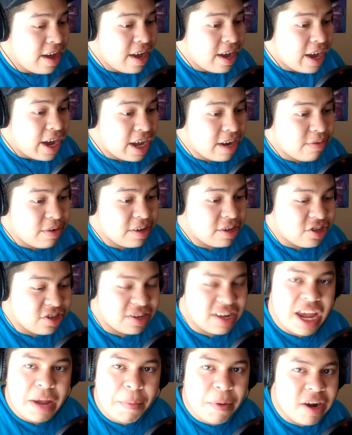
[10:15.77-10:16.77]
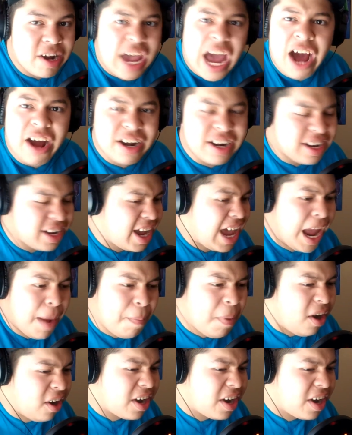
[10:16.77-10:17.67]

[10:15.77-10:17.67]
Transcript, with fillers: Anyways, just keep on counting. Keep on